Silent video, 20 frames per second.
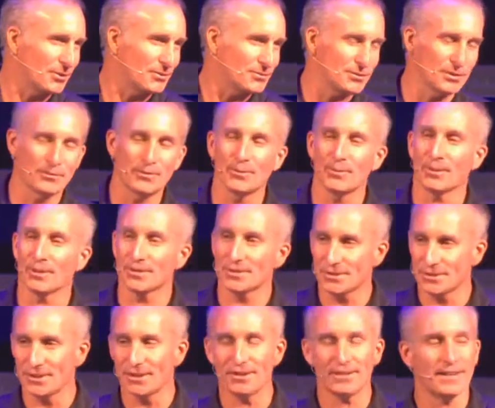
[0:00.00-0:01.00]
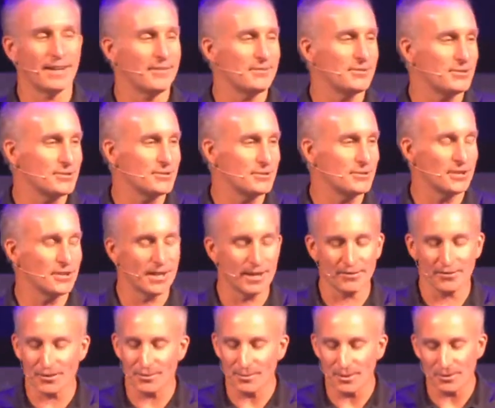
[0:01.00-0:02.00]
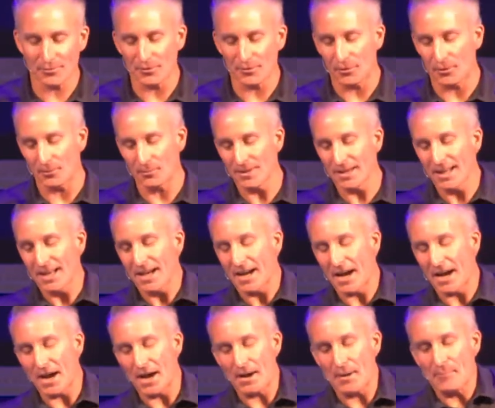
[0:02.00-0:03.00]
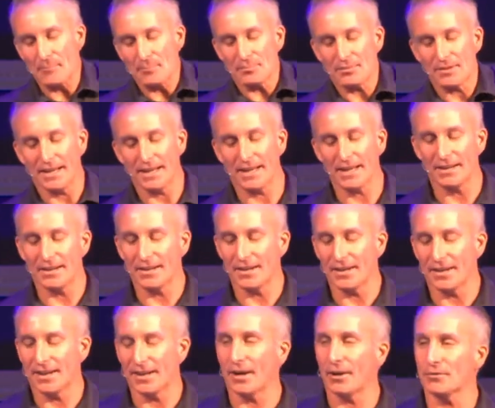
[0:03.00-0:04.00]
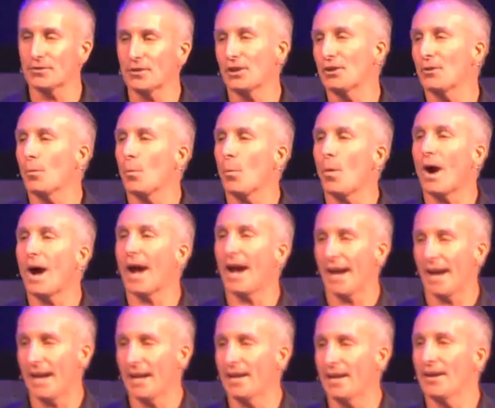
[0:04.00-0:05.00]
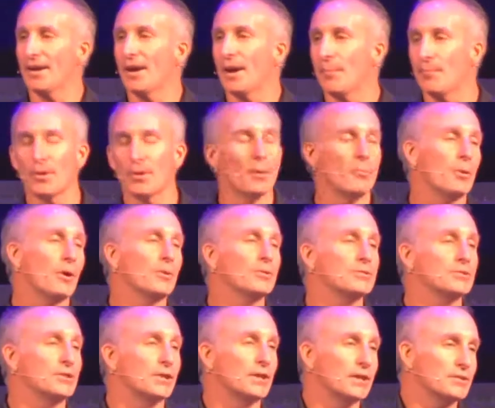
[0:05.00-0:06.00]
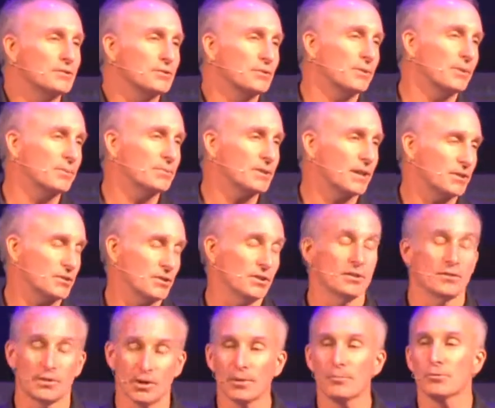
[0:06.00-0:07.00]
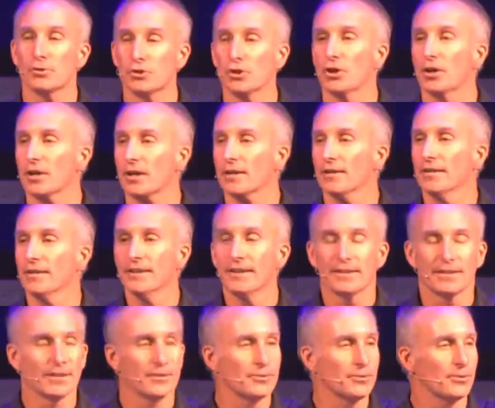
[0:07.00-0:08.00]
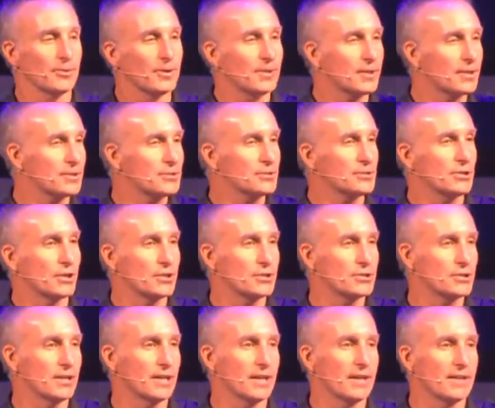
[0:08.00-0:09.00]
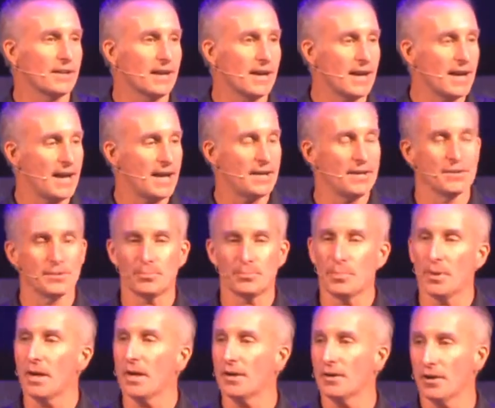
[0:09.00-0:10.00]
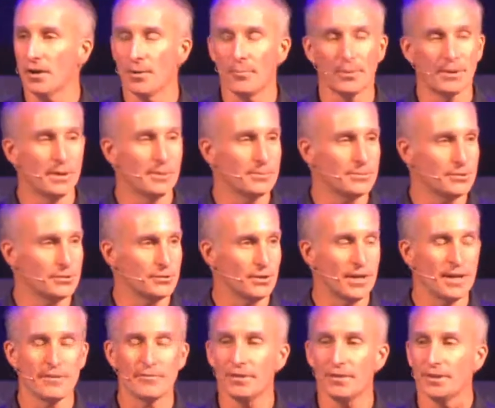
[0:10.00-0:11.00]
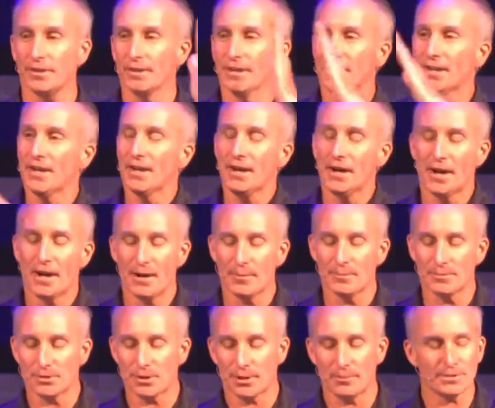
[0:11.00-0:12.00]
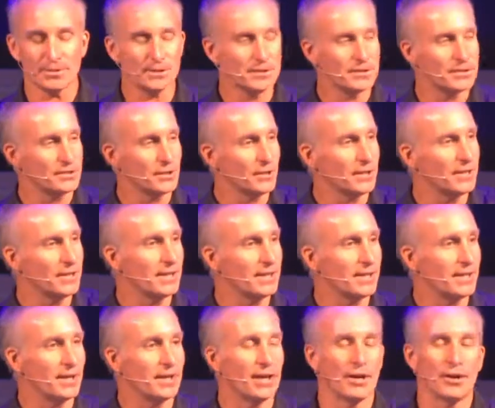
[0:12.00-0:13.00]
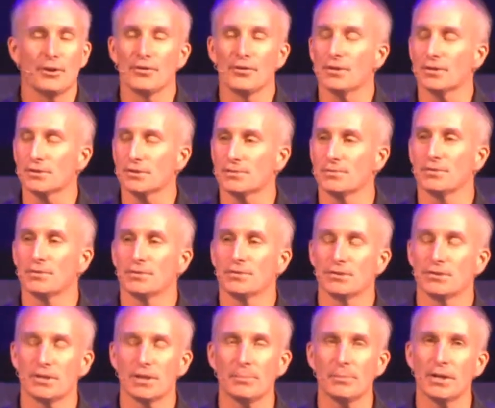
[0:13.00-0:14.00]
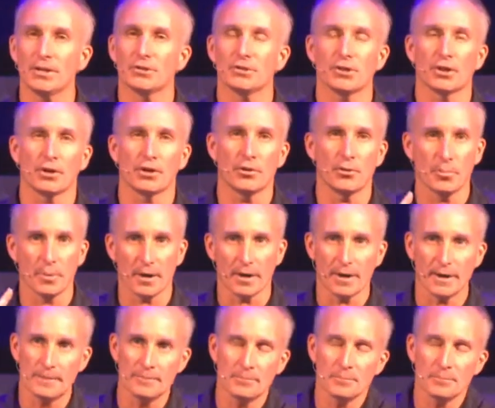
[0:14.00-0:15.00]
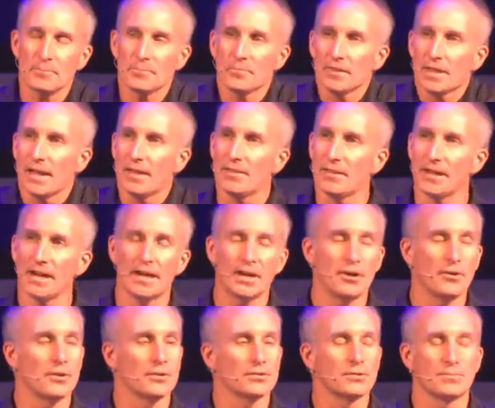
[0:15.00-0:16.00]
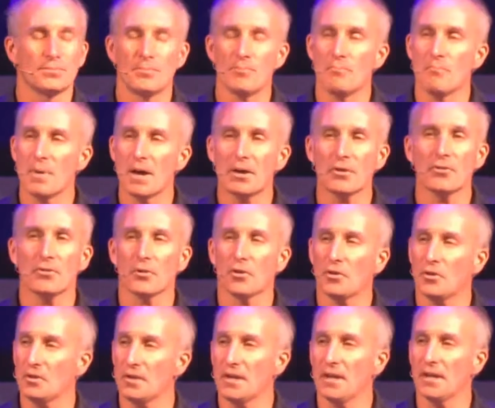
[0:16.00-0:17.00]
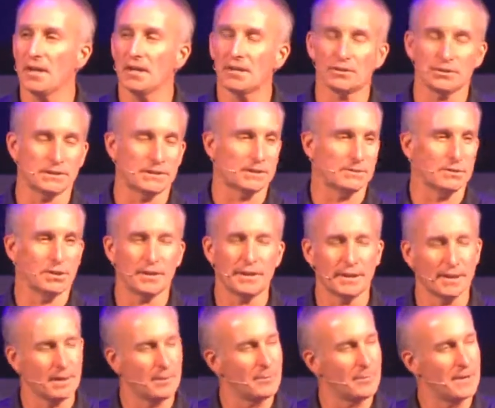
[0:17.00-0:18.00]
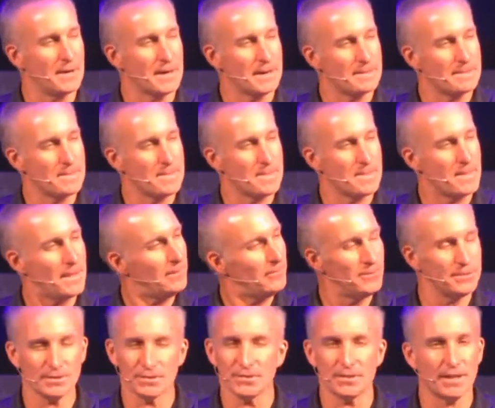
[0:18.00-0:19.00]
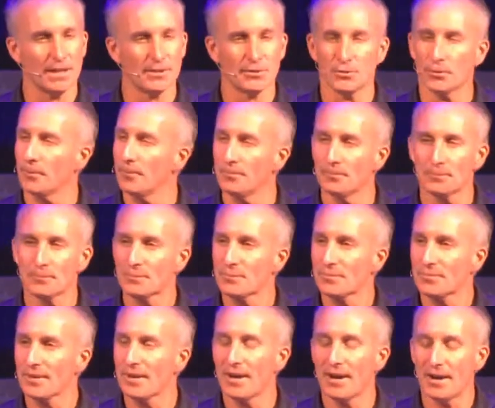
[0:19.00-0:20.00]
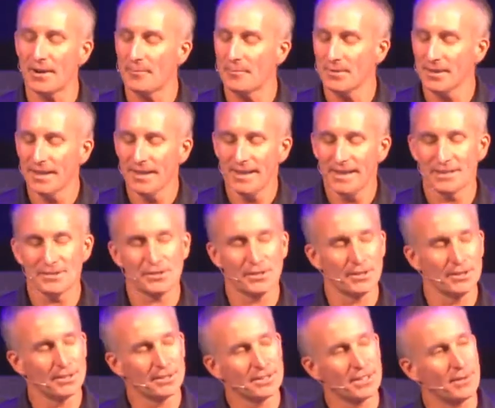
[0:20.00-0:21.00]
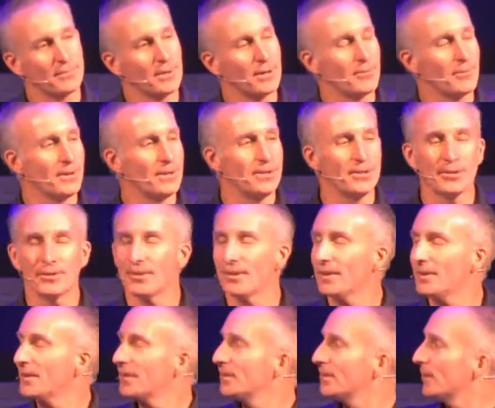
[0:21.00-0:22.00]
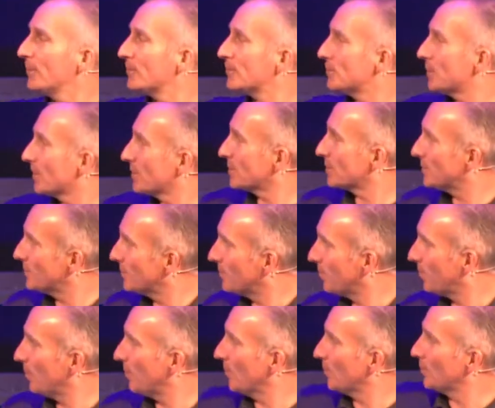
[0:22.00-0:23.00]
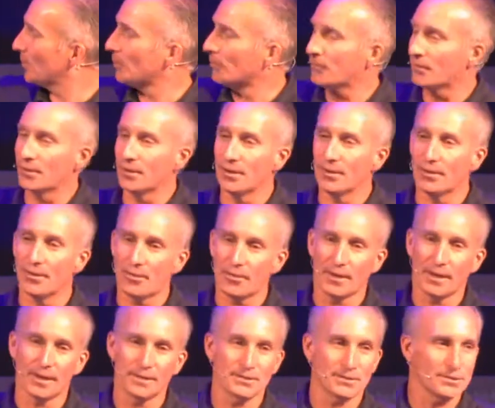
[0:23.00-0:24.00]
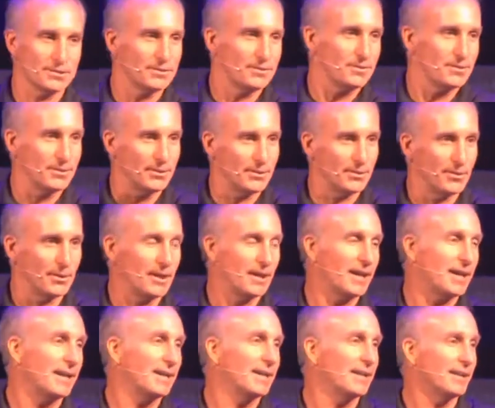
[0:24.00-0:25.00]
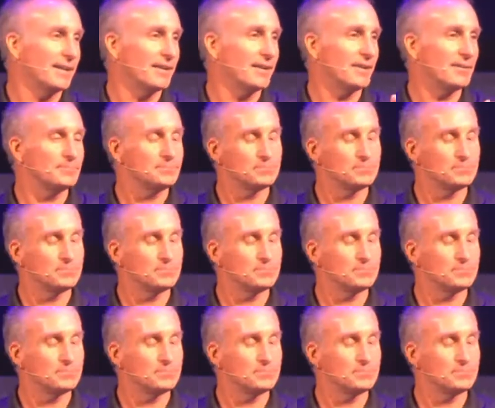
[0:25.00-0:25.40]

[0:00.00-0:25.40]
if, so if you want to see it after church, I have it on my phone. Um, and, uh, and I'll tell you why I'm not posting it. So it was actually a dump truck. They were doing a lot of construction, and the guy had his bed up and he was driving. Um, so I was in studying, and I hear this semi truck go by, and then I hear this metal clang, clang, clang. And I'm like, that wasn't natural. Um, so I looked out my window, and the dump truck's pulled over, and the thing's, you know, hanging, and uh,